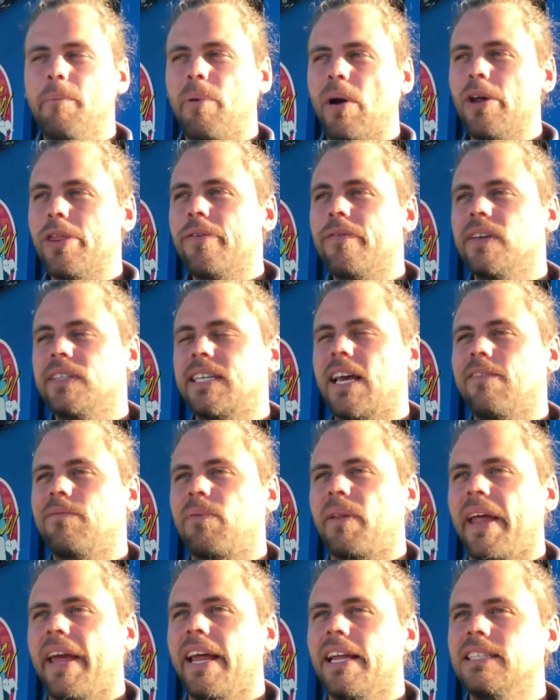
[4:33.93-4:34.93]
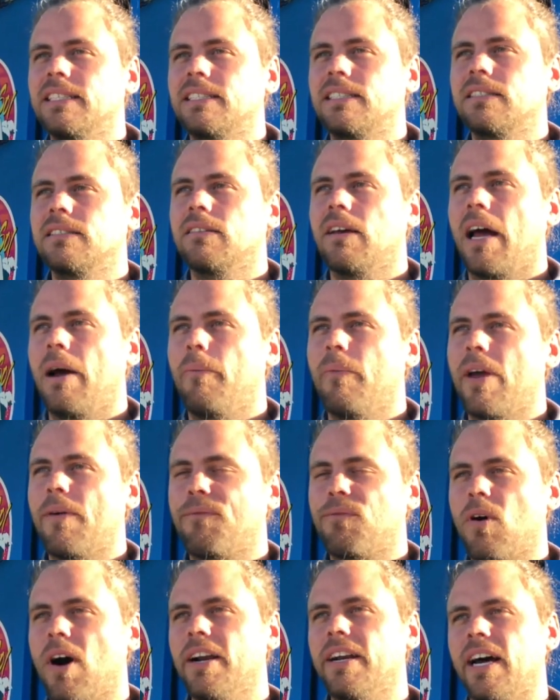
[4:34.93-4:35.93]
Both of us have plans. We
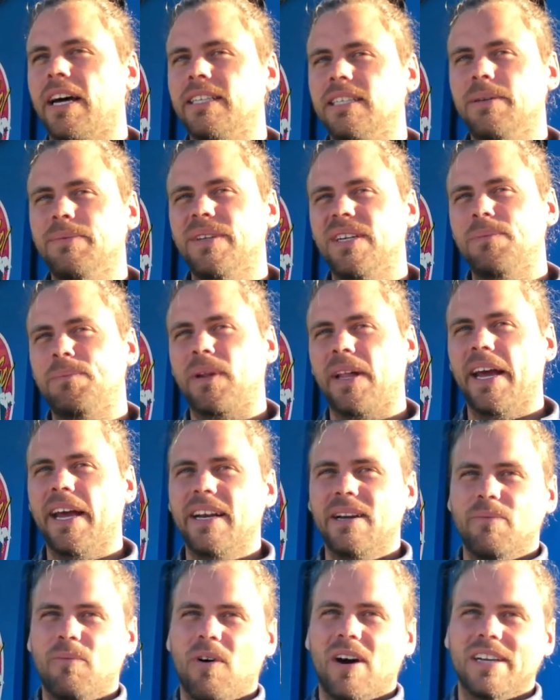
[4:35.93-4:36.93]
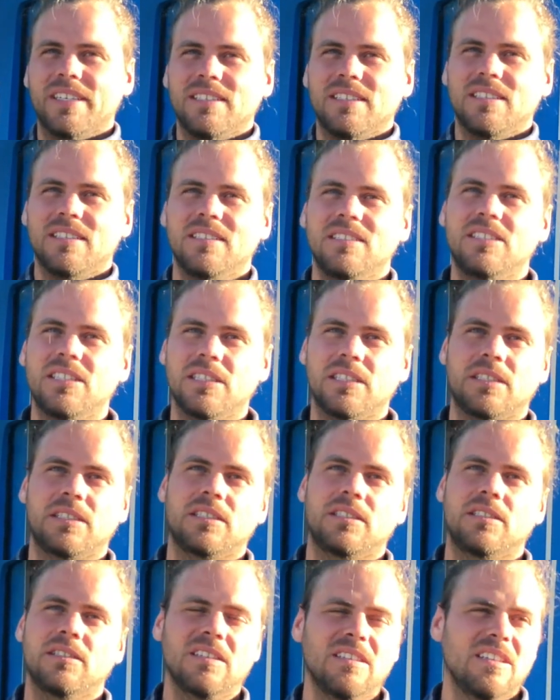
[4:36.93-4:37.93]
have one unlimited plan and one
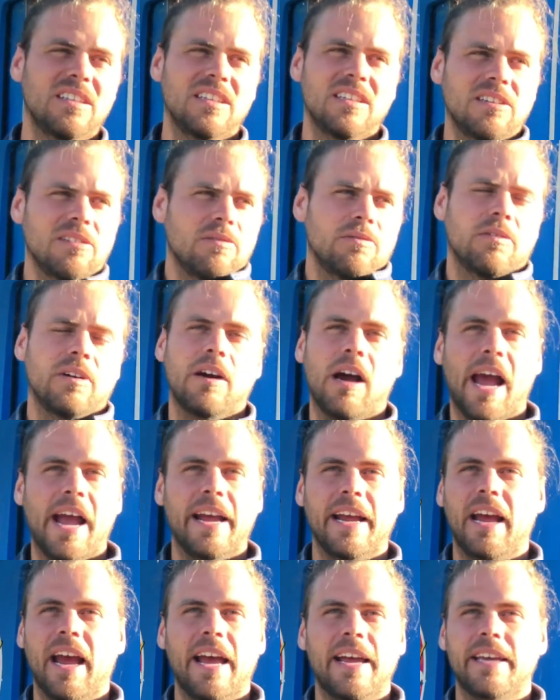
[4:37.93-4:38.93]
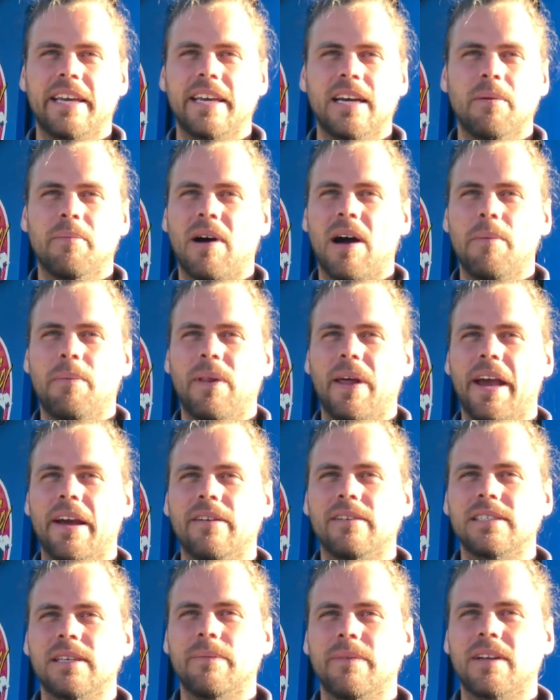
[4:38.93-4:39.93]
just 8 gigabyte plan
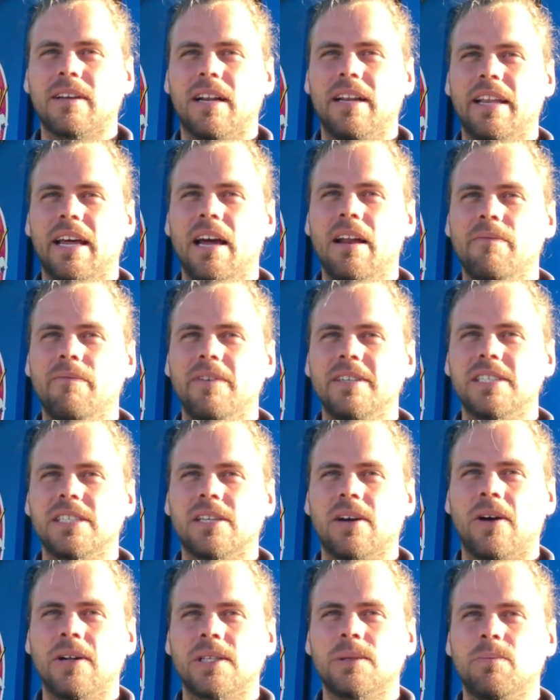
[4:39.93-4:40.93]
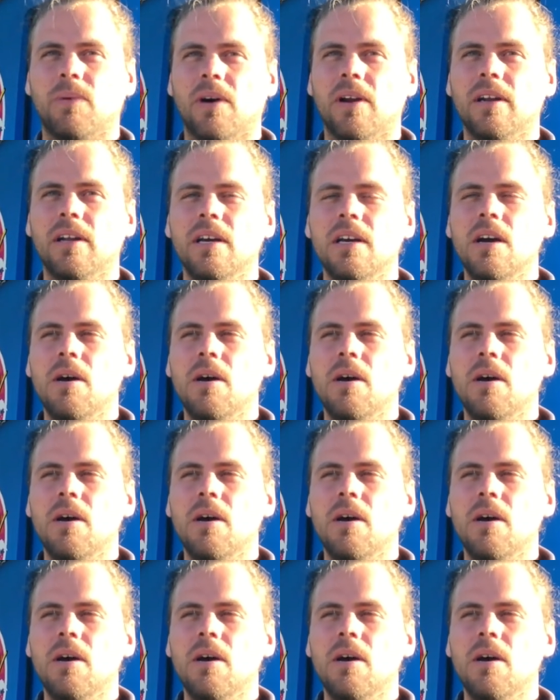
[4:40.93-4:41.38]
or something like that, and we just hotspot.